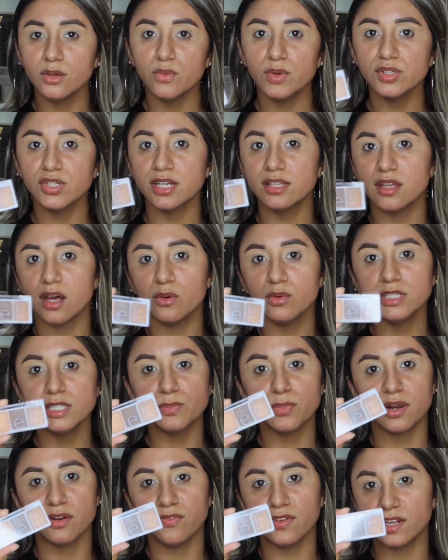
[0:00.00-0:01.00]
which I thought was
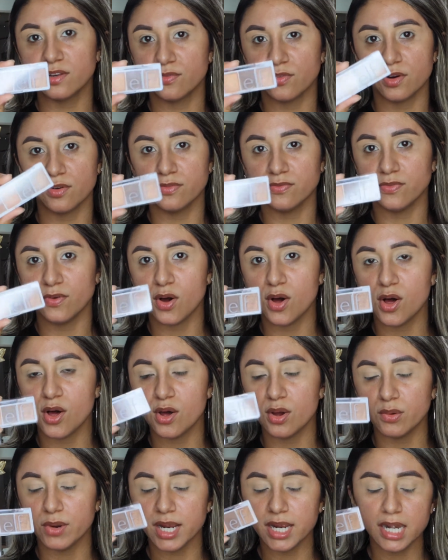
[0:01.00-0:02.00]
perfect for
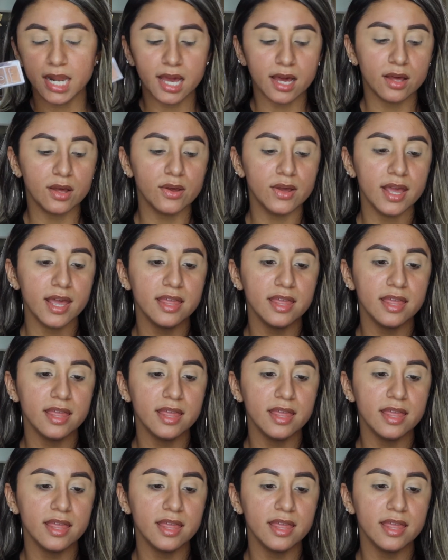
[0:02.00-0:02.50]
fall right now,